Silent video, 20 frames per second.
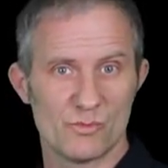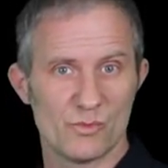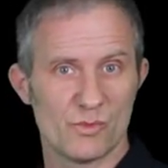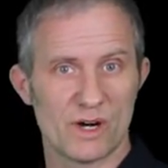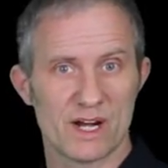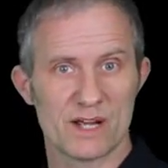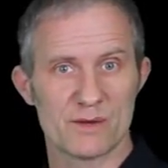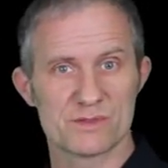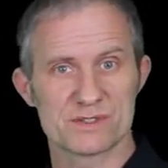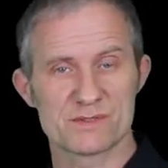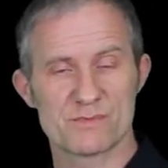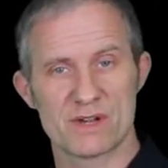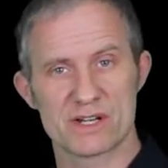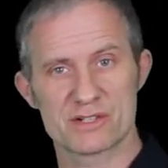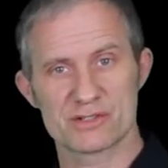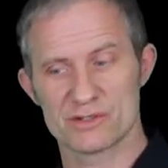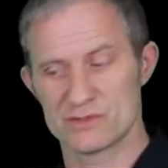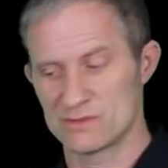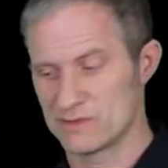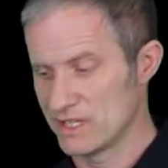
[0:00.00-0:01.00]
why it was
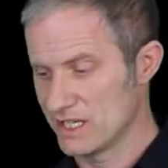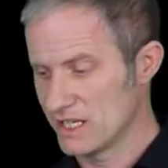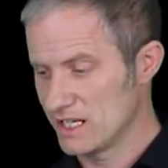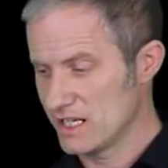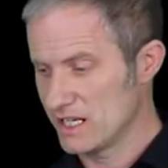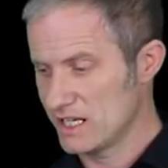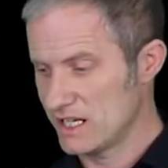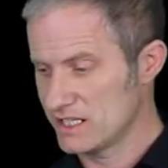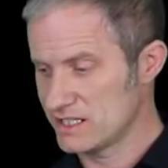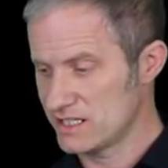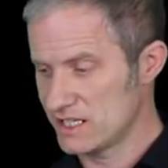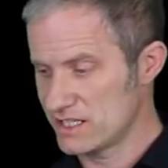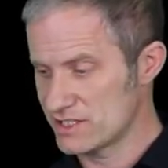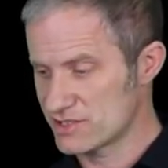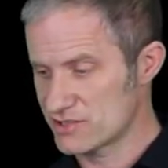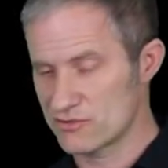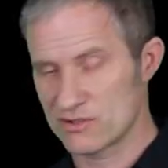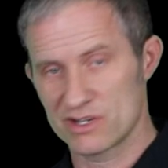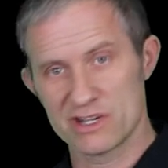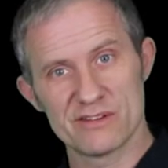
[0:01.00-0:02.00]
special in the
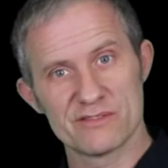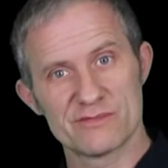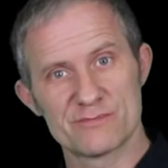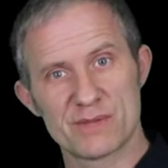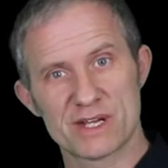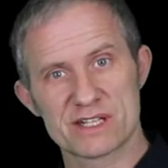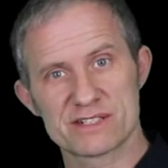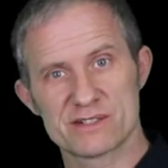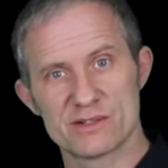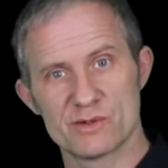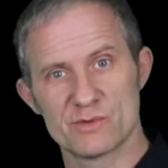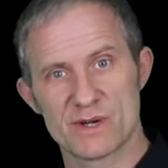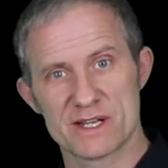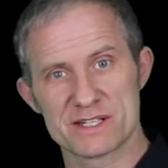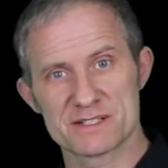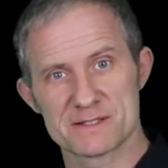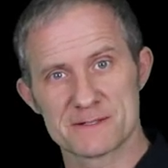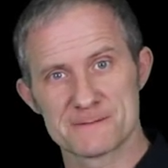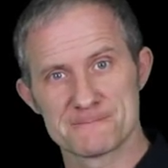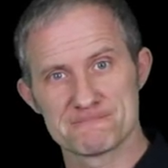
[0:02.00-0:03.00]
history of Bexhill
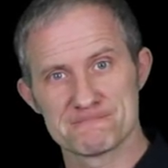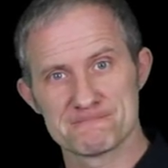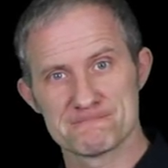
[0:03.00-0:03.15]
West.